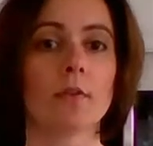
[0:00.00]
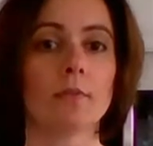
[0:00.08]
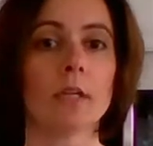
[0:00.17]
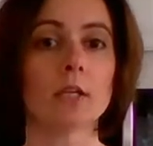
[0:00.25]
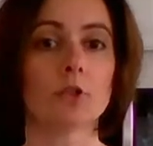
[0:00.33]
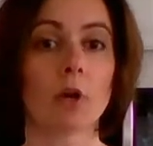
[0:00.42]

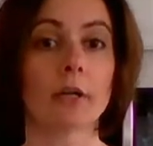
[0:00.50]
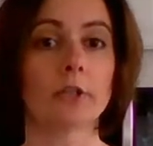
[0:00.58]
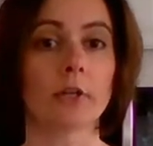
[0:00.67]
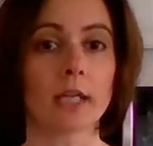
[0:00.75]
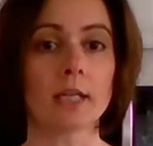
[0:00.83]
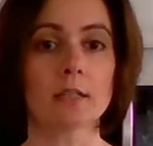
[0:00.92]
Vegan
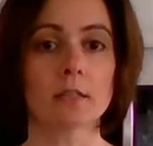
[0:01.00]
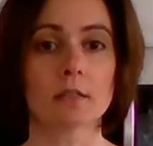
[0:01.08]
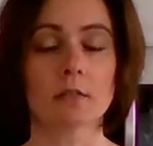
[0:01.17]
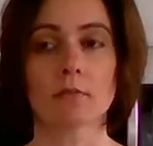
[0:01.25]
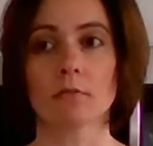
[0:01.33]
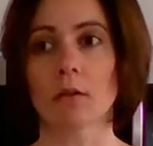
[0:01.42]
Runner
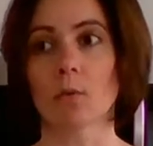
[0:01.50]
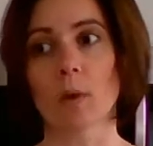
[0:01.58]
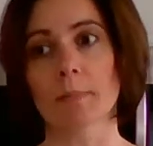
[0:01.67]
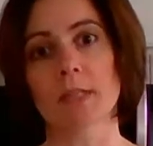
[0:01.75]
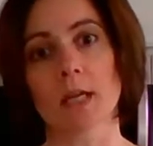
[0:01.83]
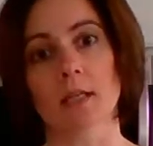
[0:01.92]
Eats, a
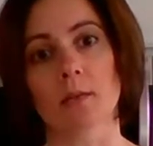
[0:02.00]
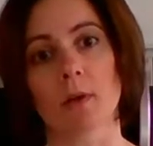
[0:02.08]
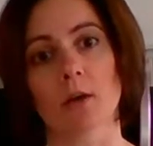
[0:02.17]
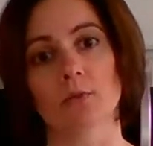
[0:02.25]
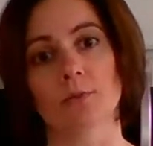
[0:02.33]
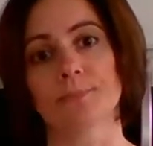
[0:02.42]
website
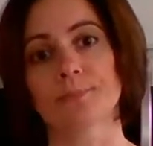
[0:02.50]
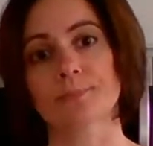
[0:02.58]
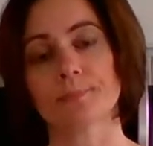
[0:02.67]
about